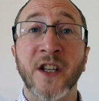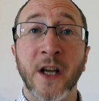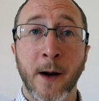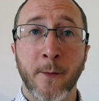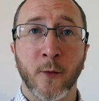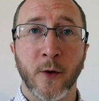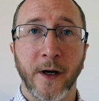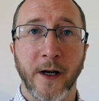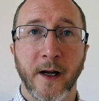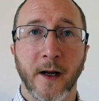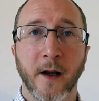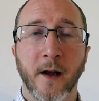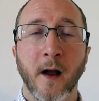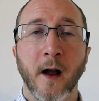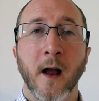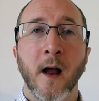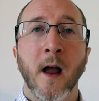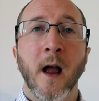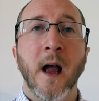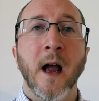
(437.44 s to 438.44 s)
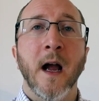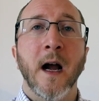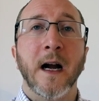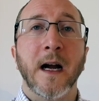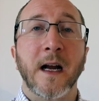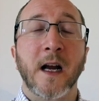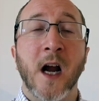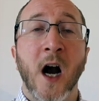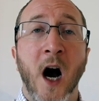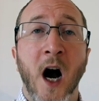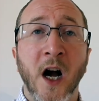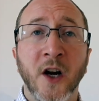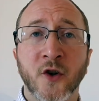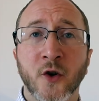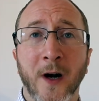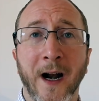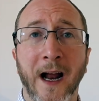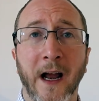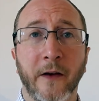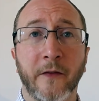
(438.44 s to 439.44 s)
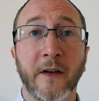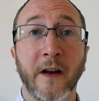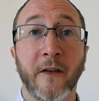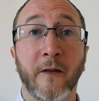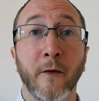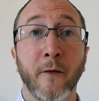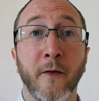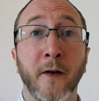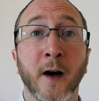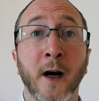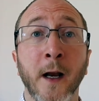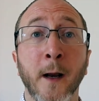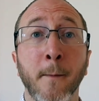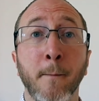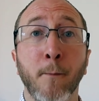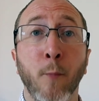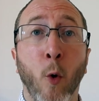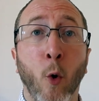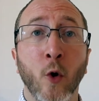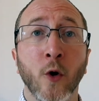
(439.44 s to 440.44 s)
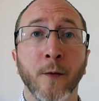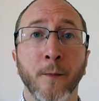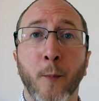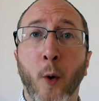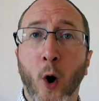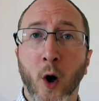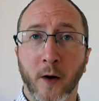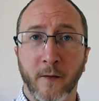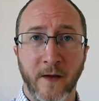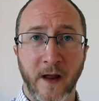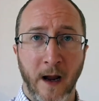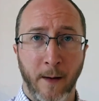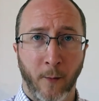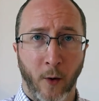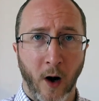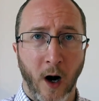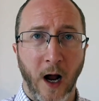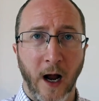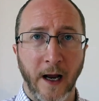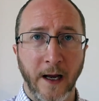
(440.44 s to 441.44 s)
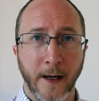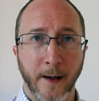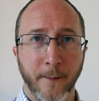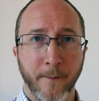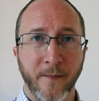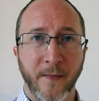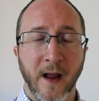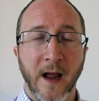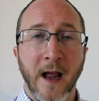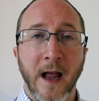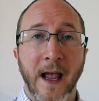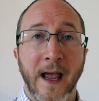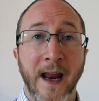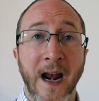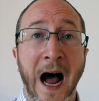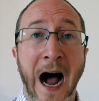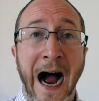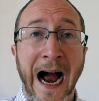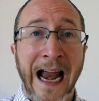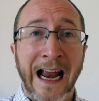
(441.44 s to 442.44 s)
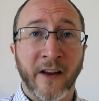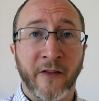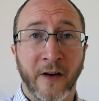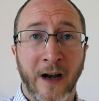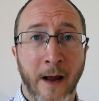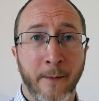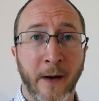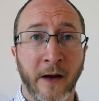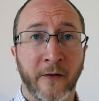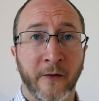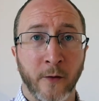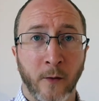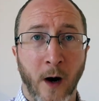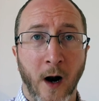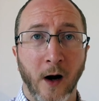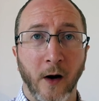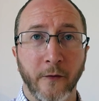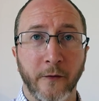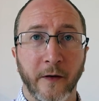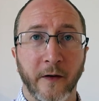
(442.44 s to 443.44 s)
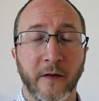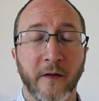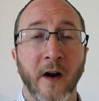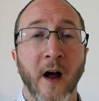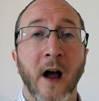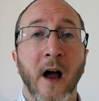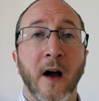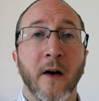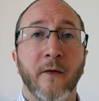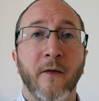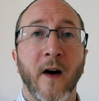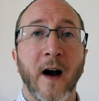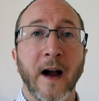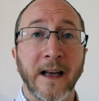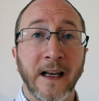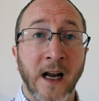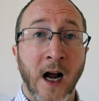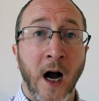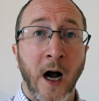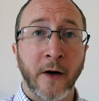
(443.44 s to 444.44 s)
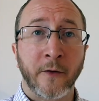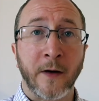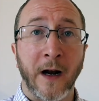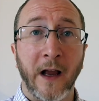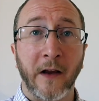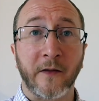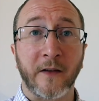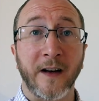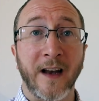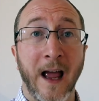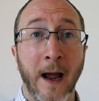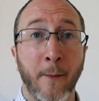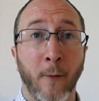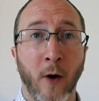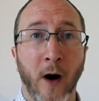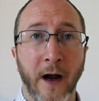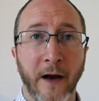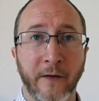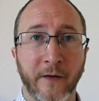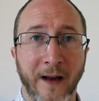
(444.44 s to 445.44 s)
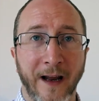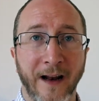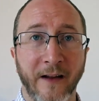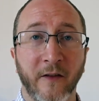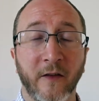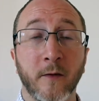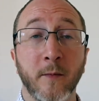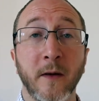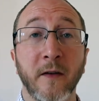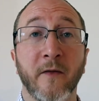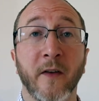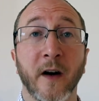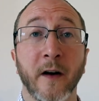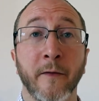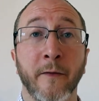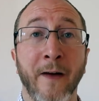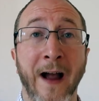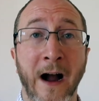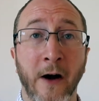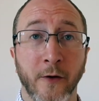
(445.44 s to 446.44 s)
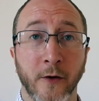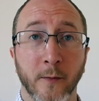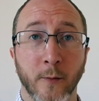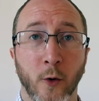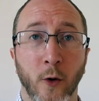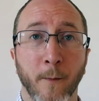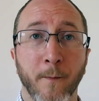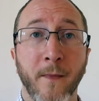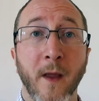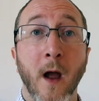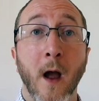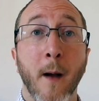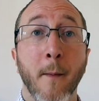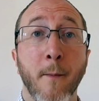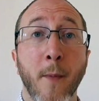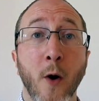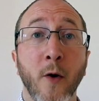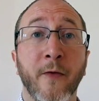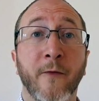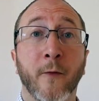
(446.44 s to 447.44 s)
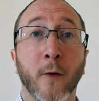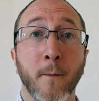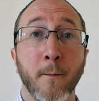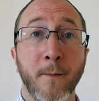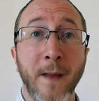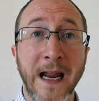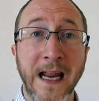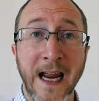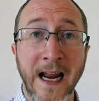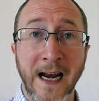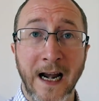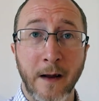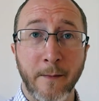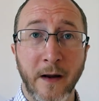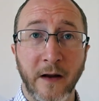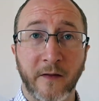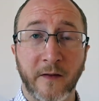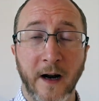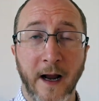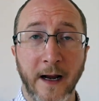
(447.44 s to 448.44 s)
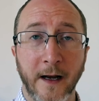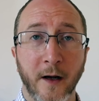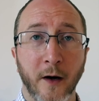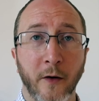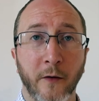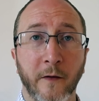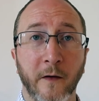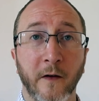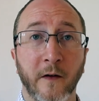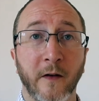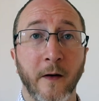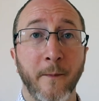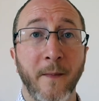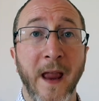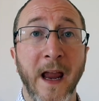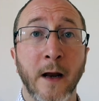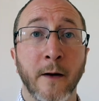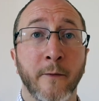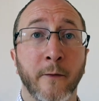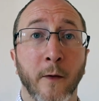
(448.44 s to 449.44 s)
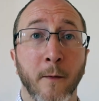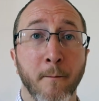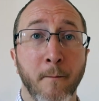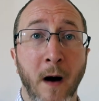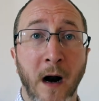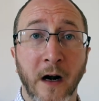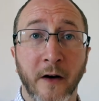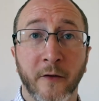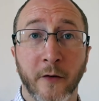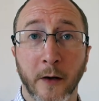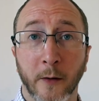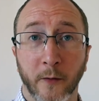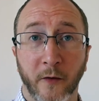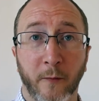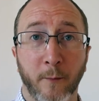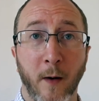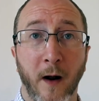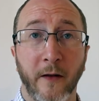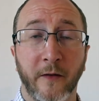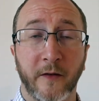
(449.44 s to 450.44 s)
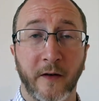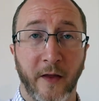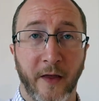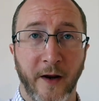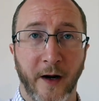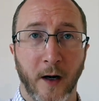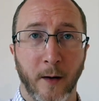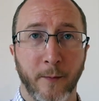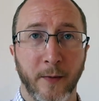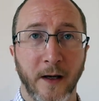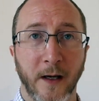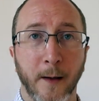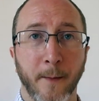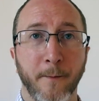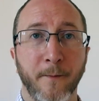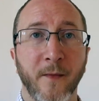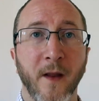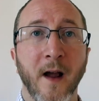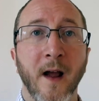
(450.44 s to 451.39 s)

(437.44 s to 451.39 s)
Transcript: summary, contrast is a very important part of the MRI. And I, as an MS neurologist, find contrasted MRI scans to be very valuable, both for making an MS diagnosis and for monitoring response to therapy.